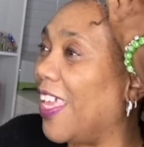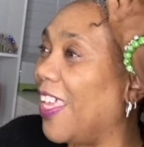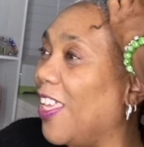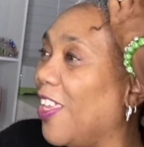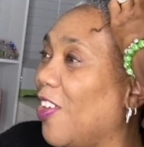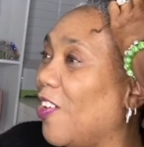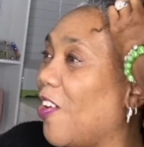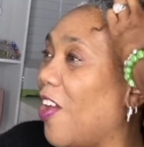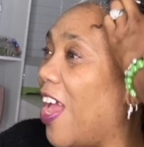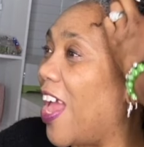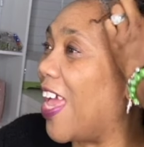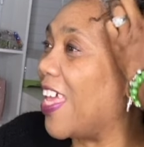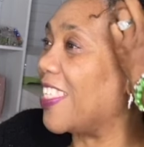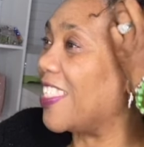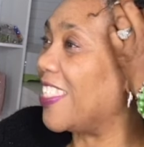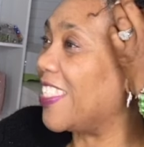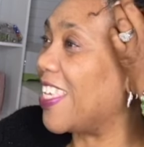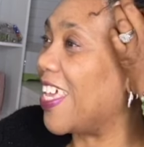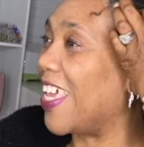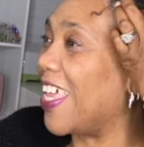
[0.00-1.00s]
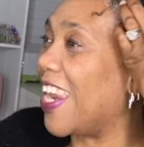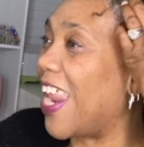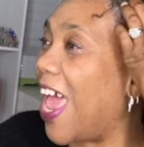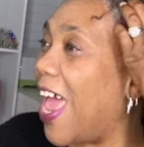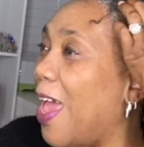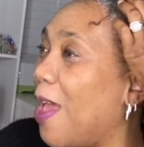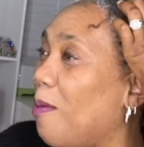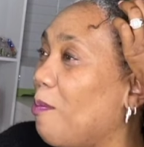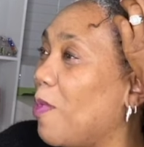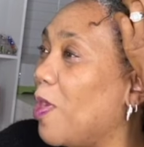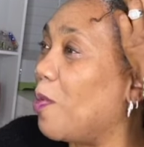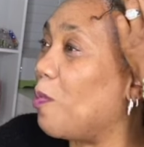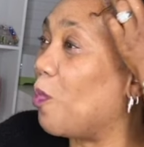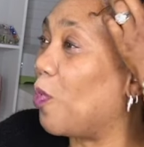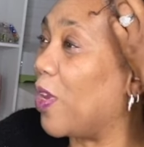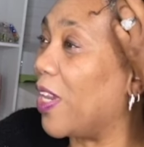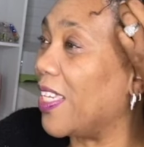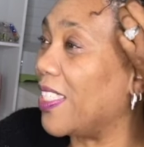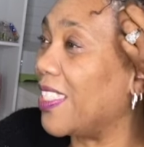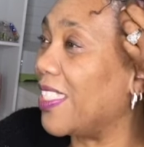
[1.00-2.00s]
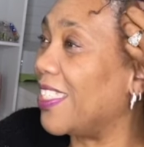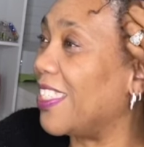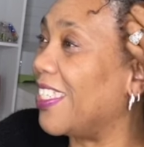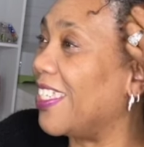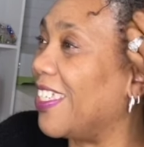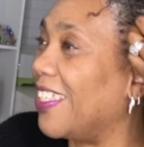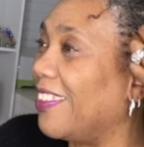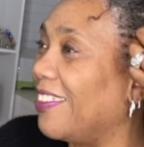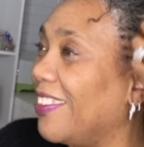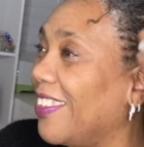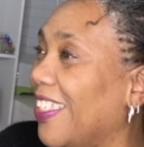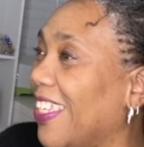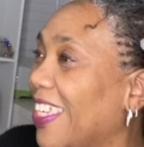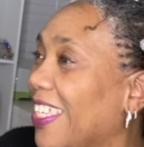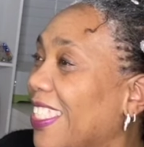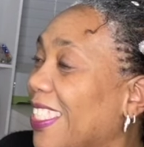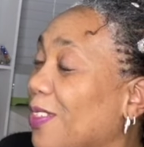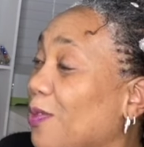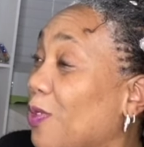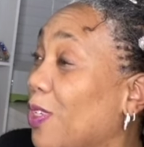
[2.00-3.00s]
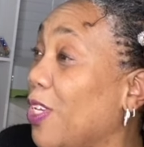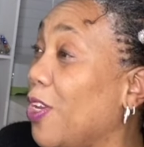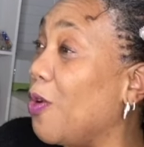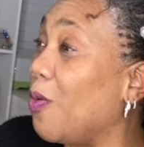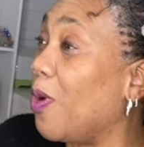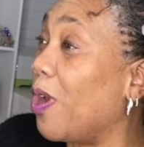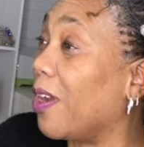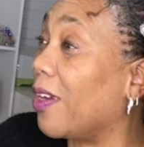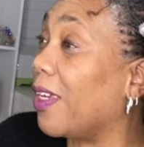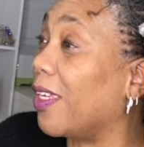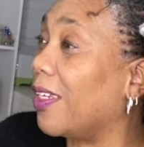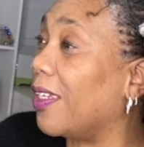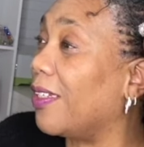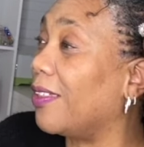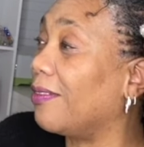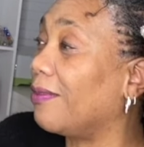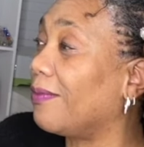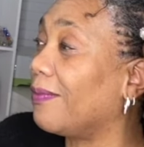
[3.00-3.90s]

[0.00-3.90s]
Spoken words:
thank you. I said, I'm embracing it. He said, well, you're working it.